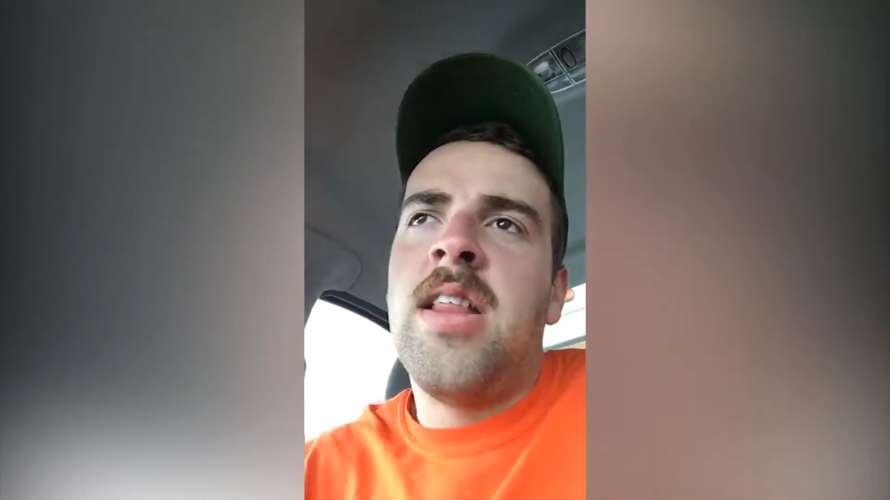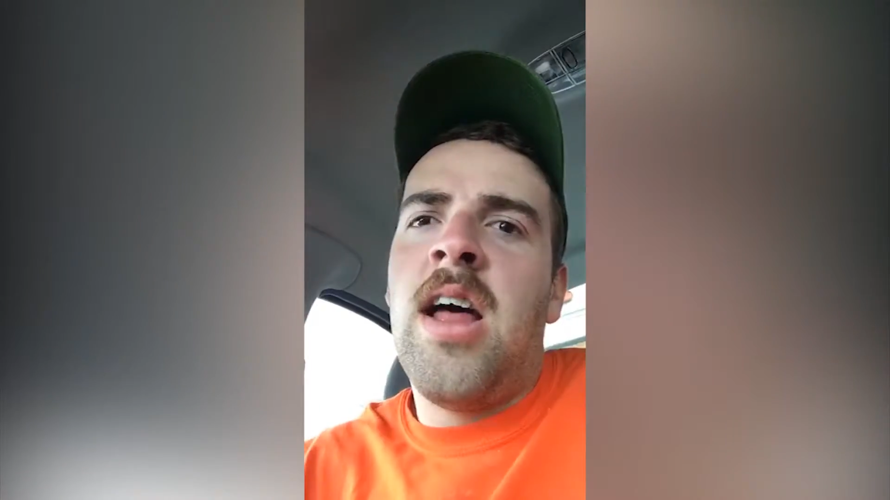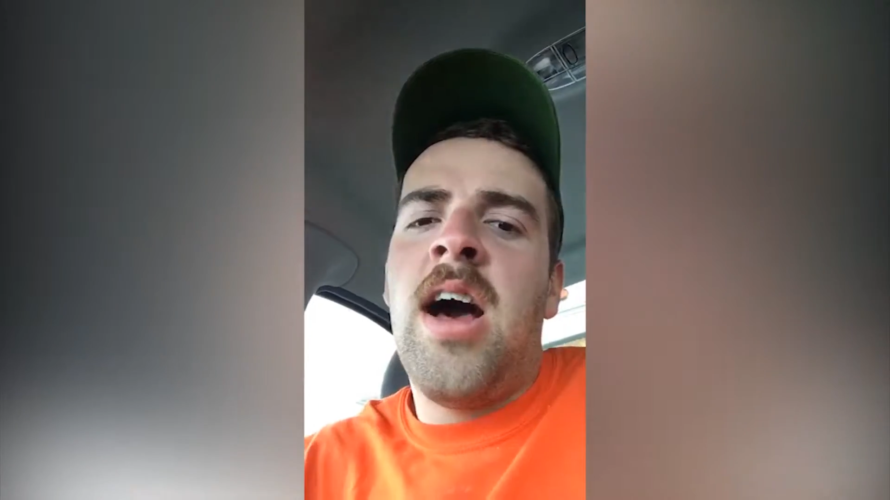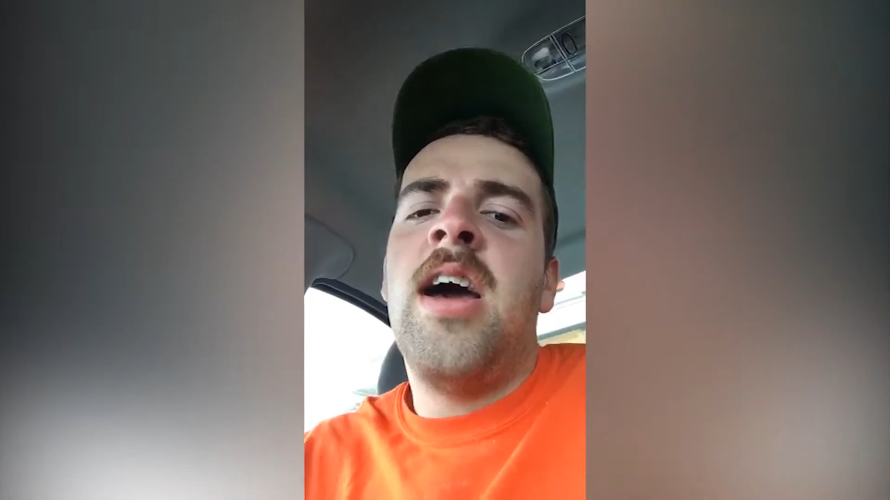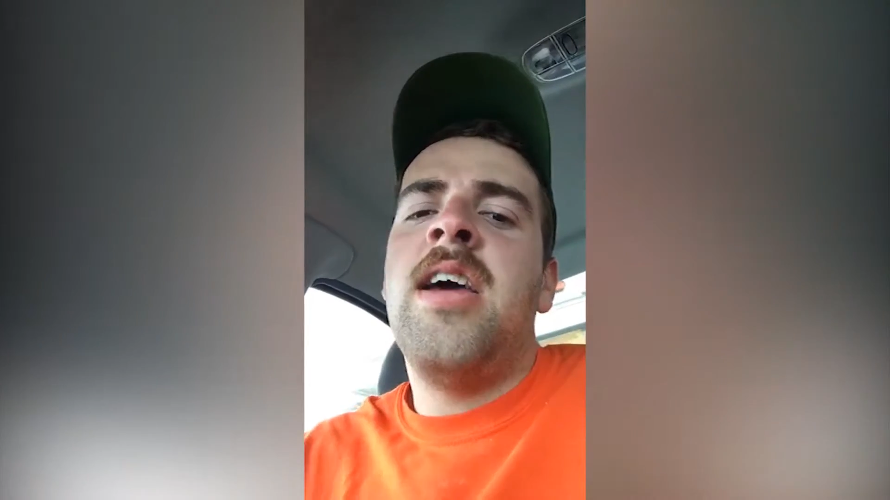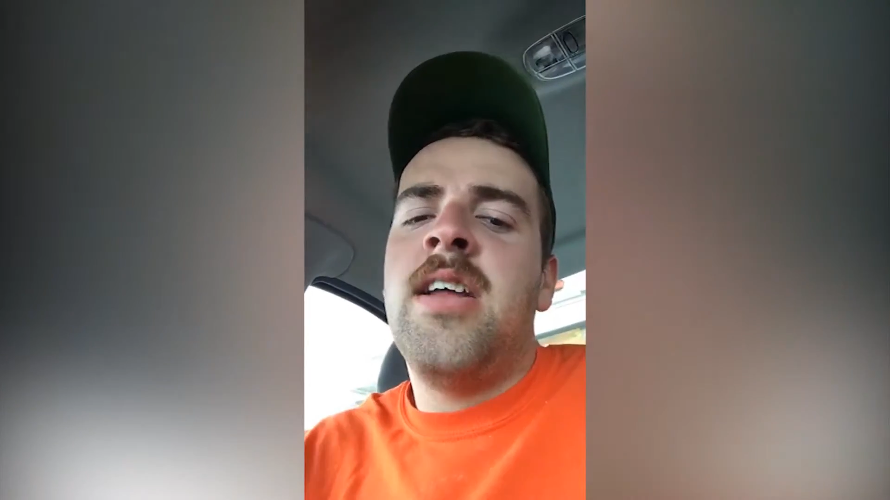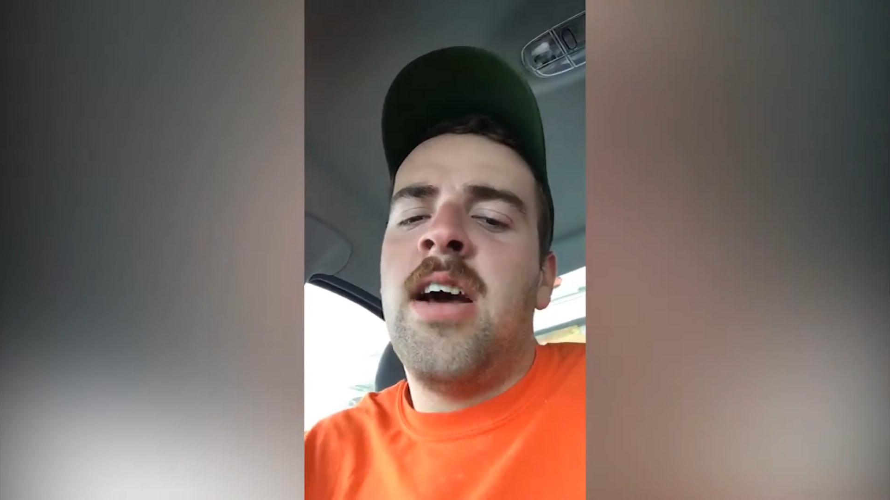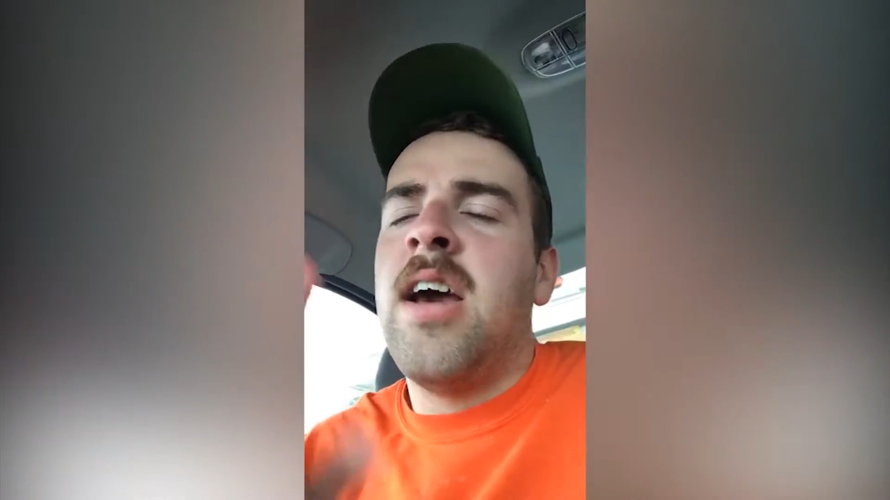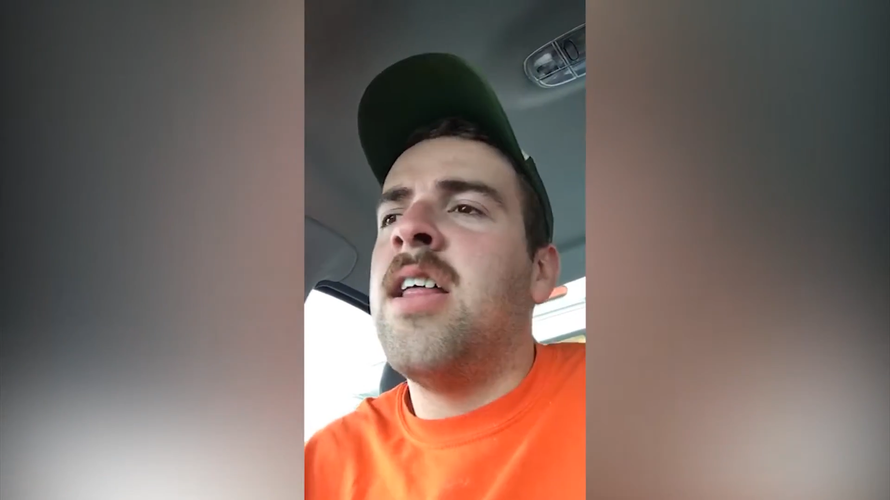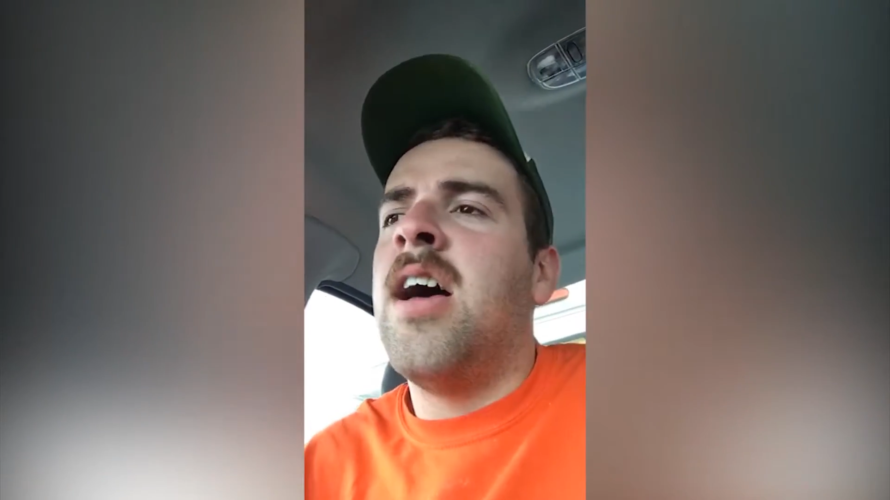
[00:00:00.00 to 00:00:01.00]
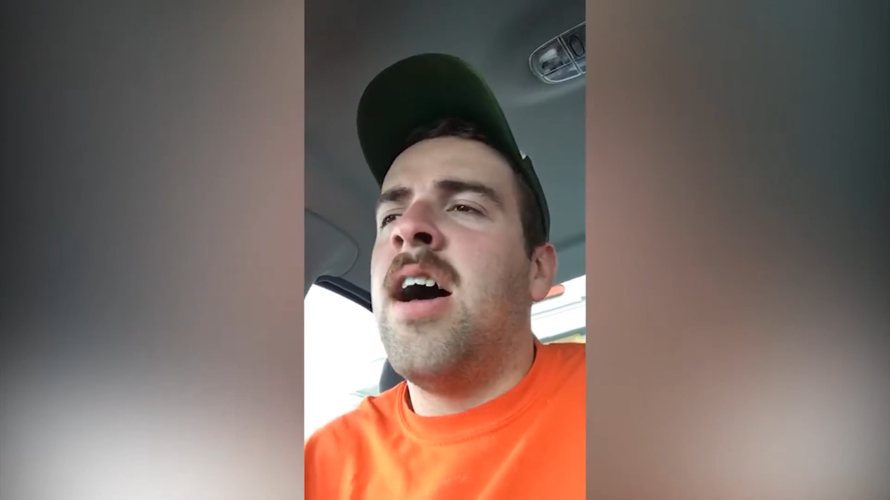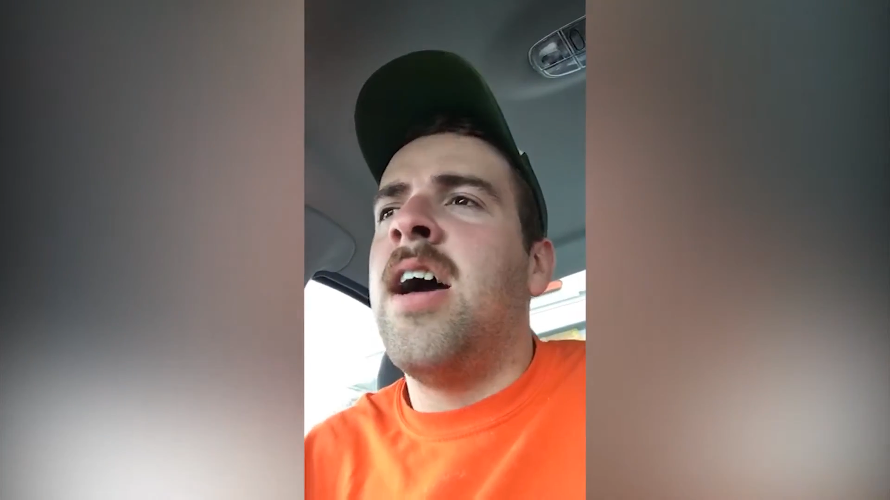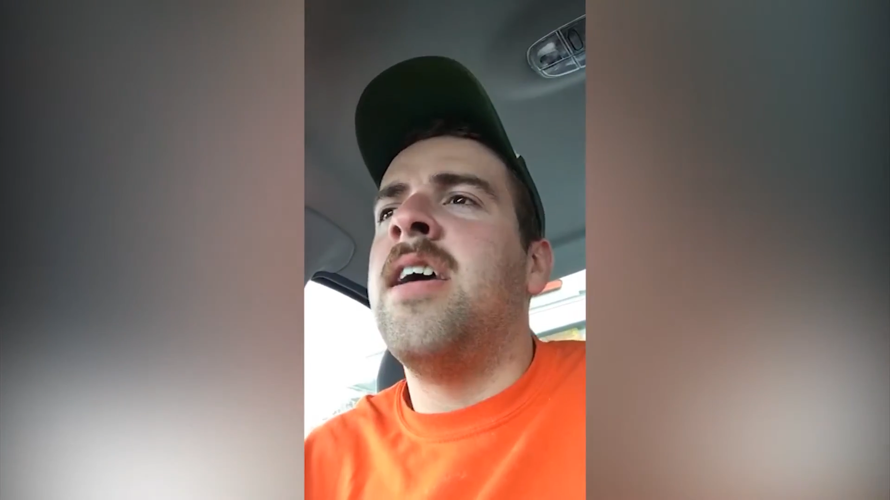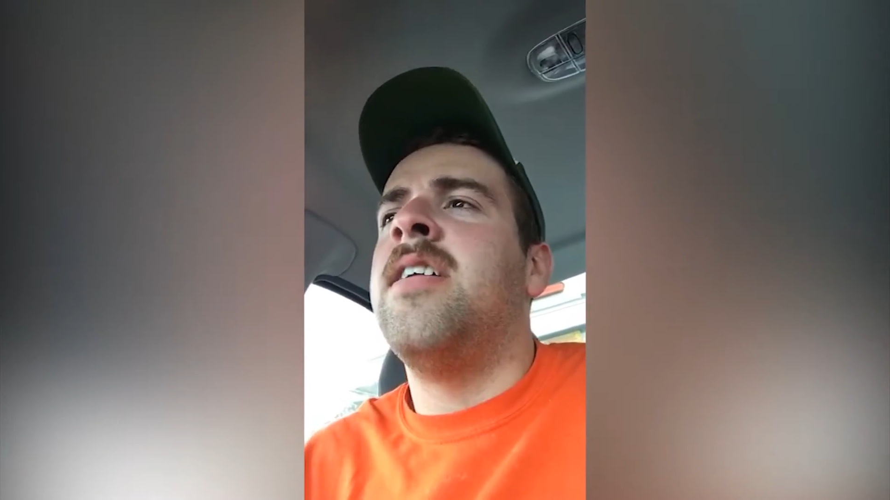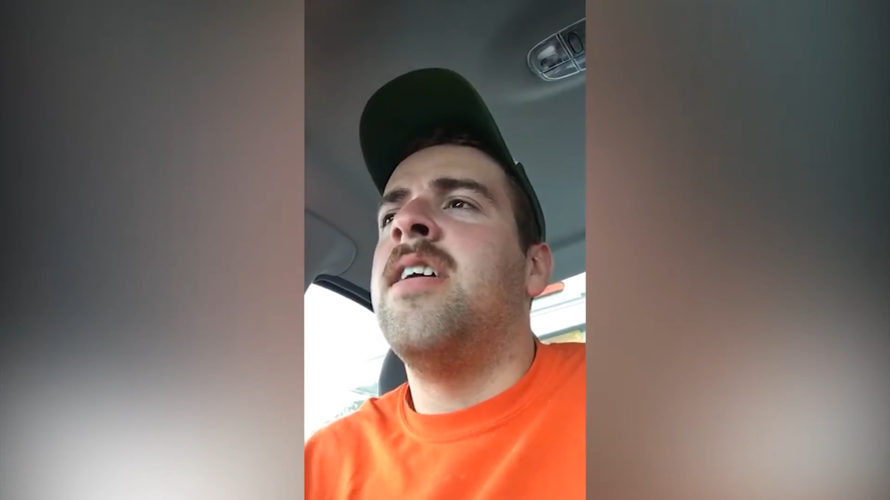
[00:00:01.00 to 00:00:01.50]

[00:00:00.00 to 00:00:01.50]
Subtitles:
I lied.